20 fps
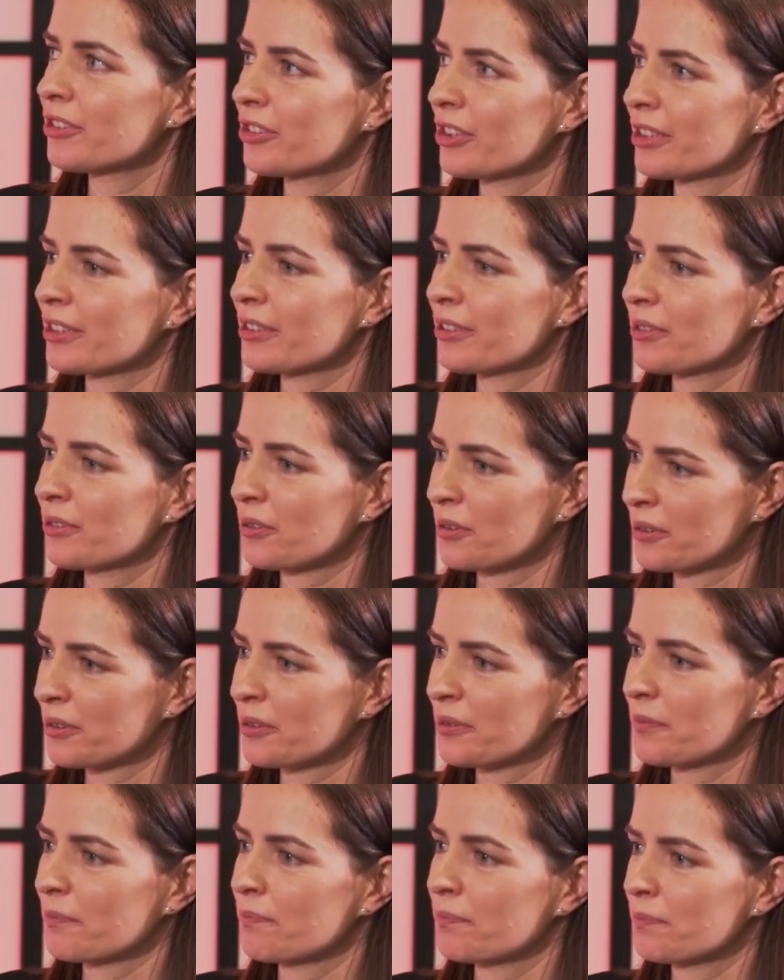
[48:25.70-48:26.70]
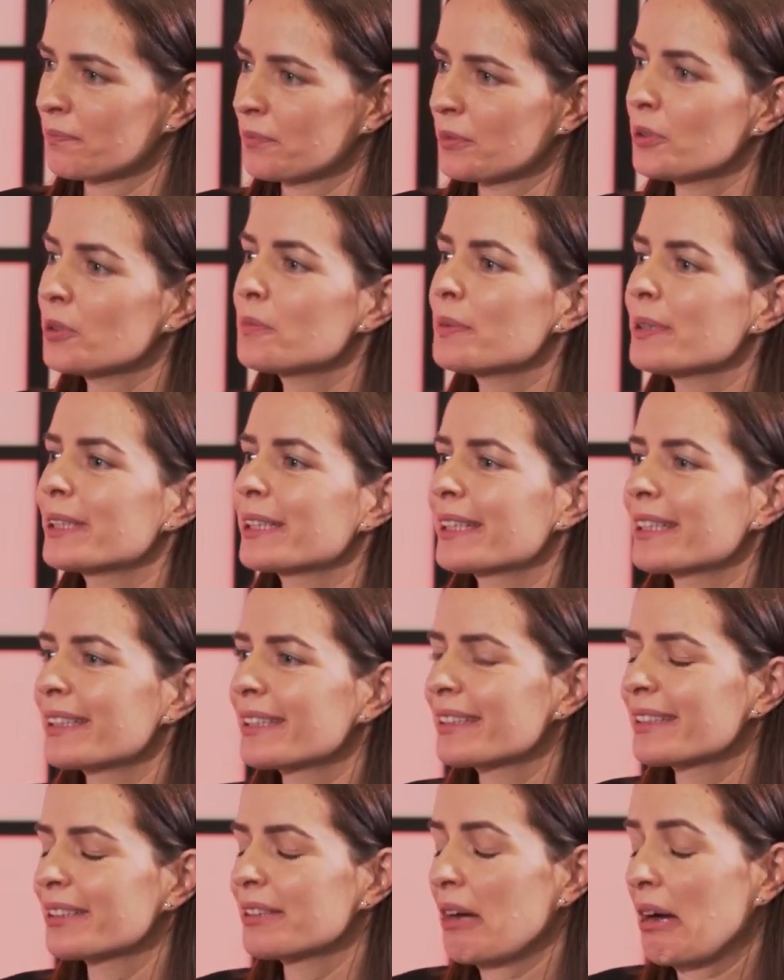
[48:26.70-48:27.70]
not just talk. Nobody,
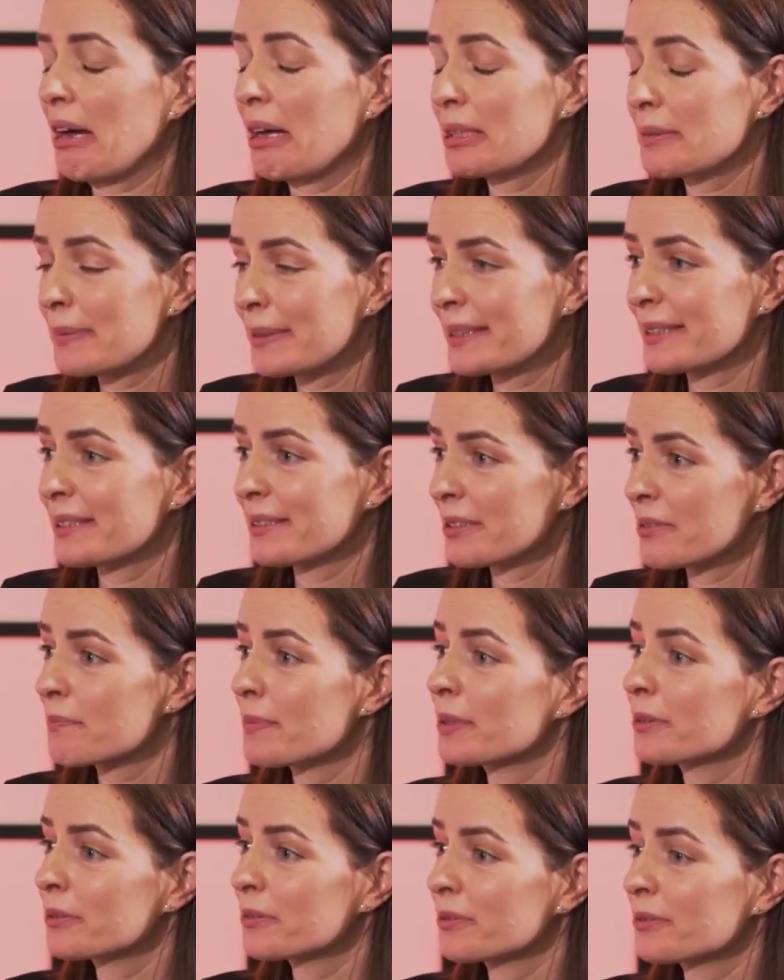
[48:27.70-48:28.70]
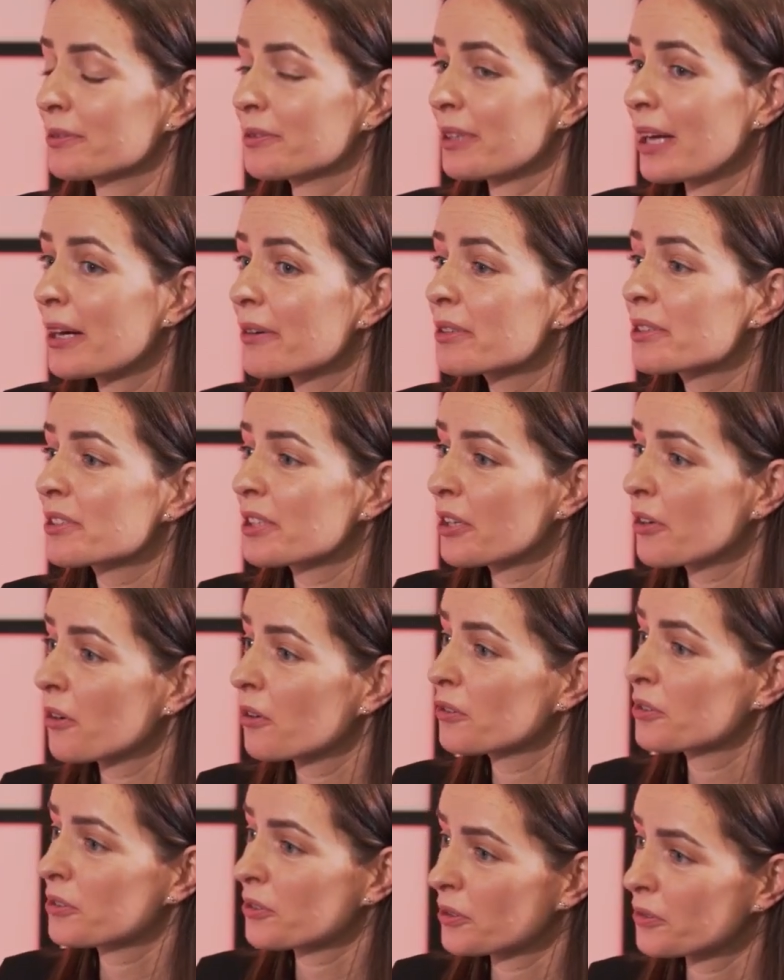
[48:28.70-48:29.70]
but our
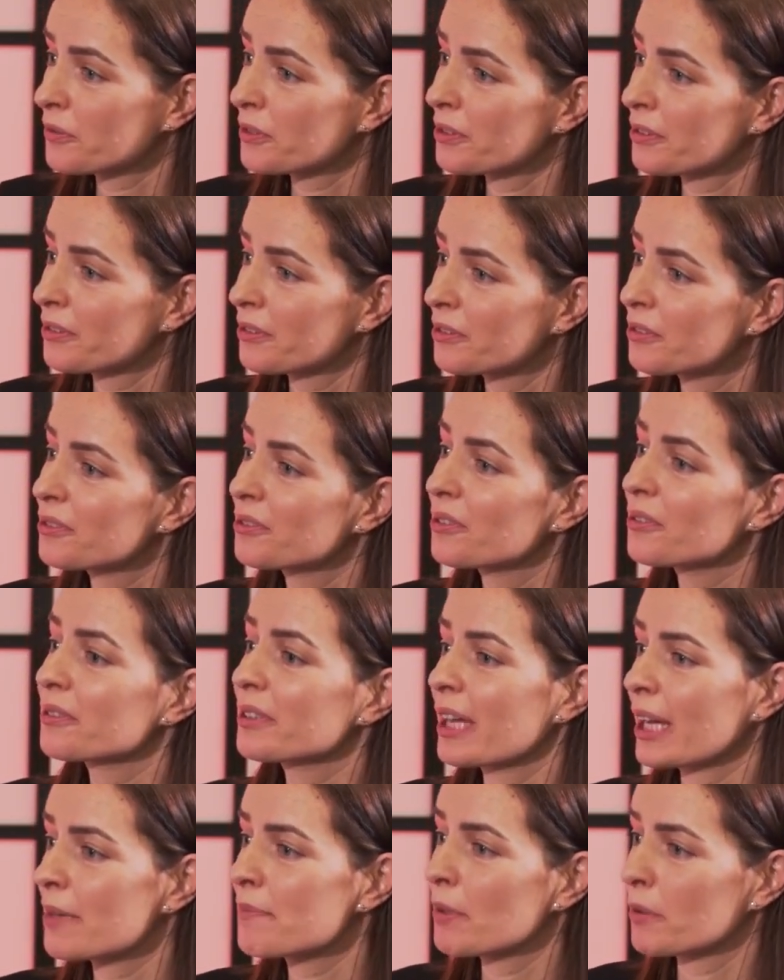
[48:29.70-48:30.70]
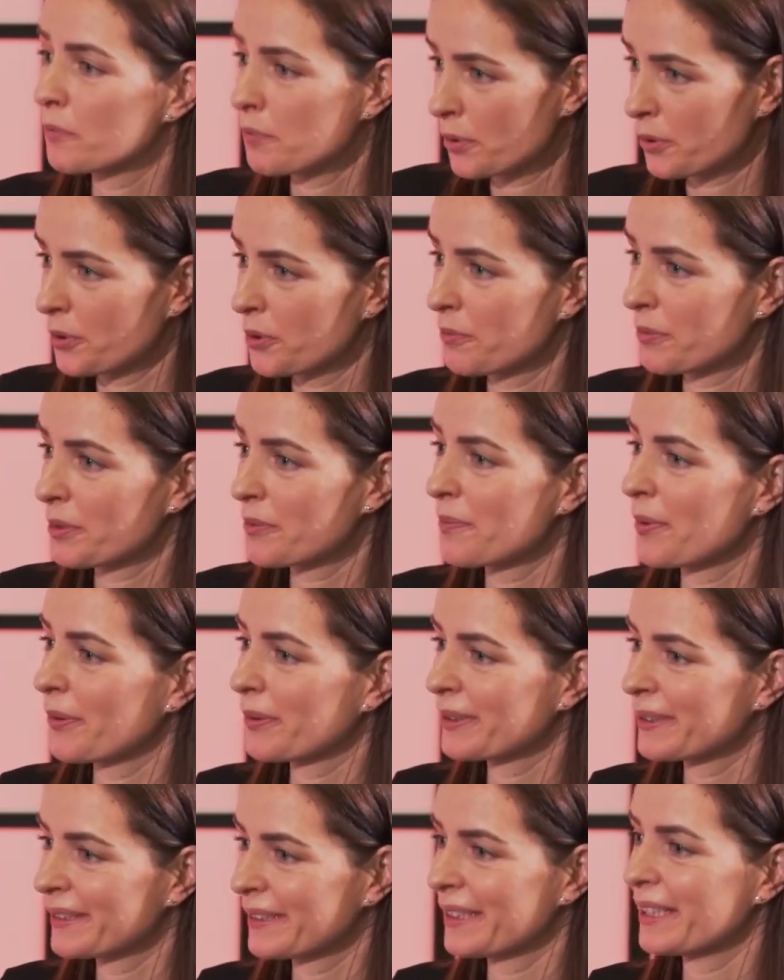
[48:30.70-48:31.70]
stakeholders often don't care about procurement
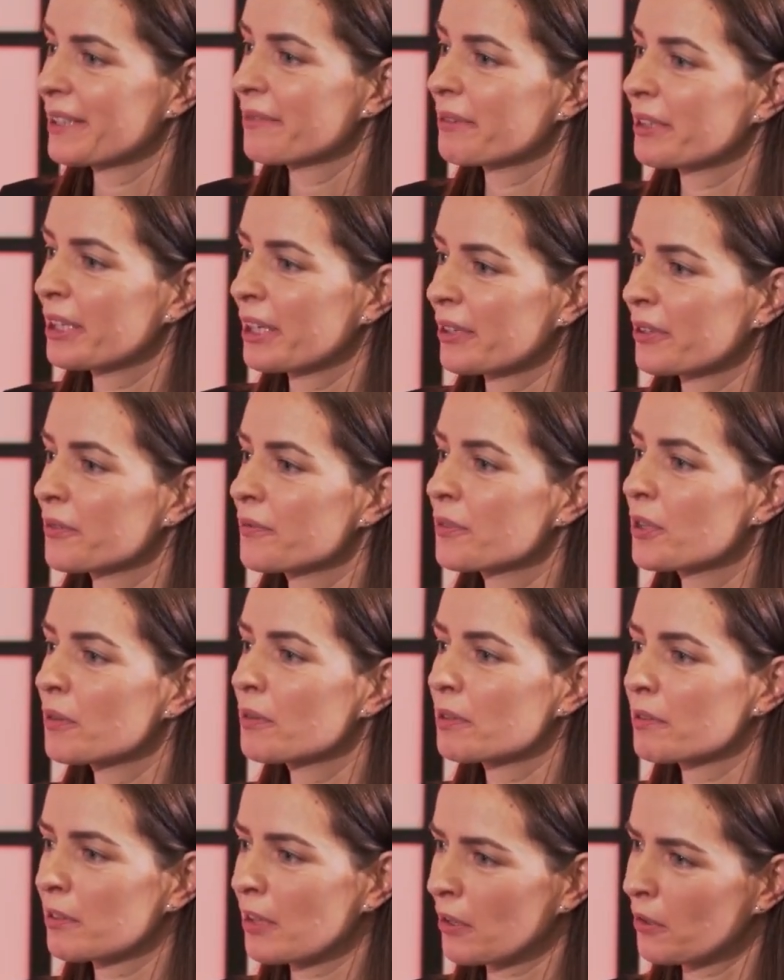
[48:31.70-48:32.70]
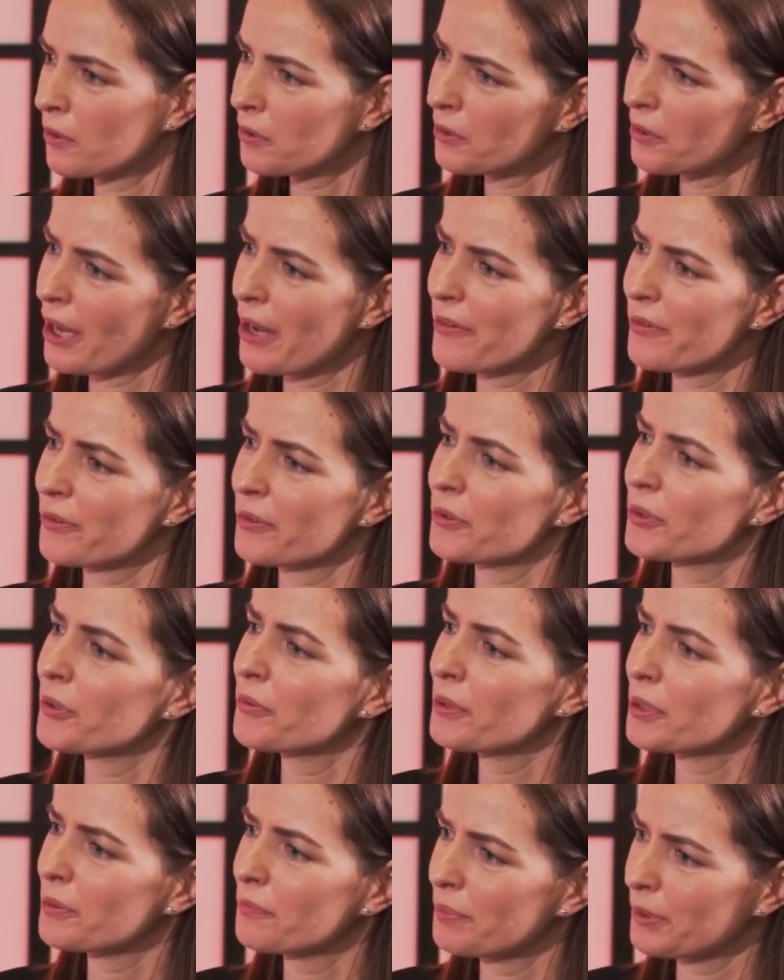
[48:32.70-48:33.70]
policy, and we kind of go and like, oh, you have to
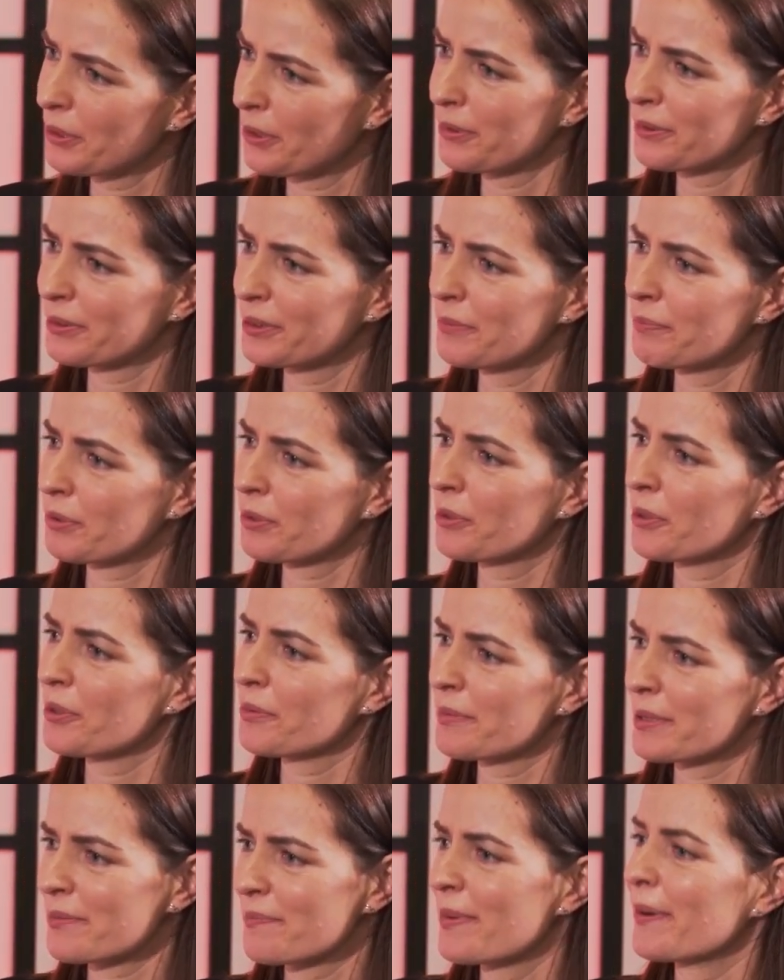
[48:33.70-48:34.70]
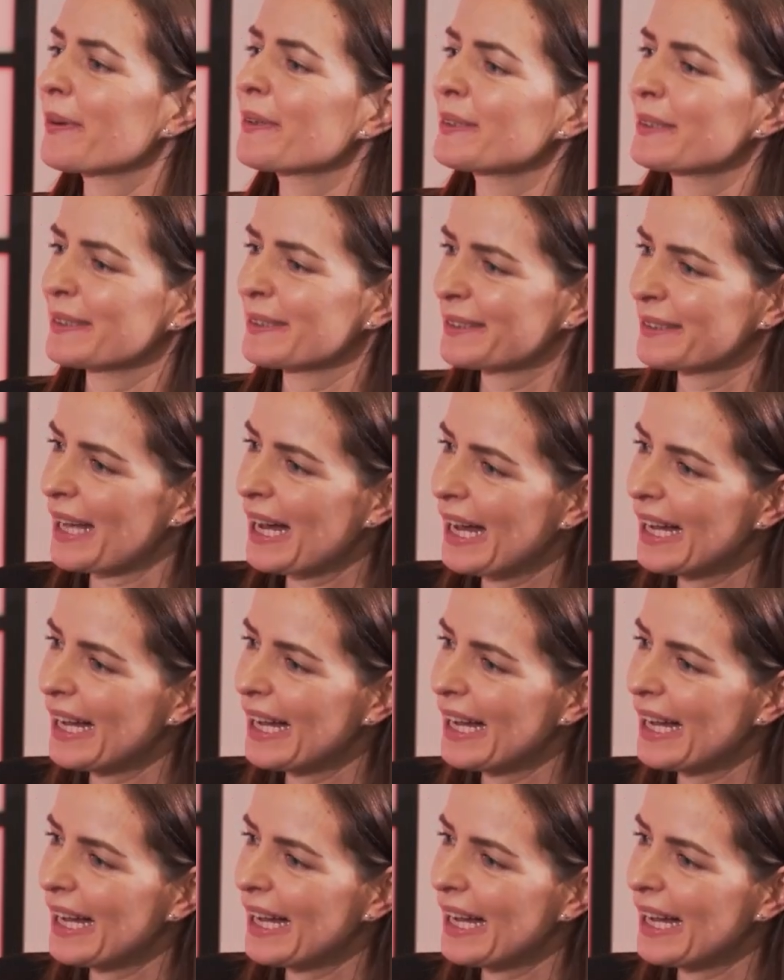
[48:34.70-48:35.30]
do it because the procurement policy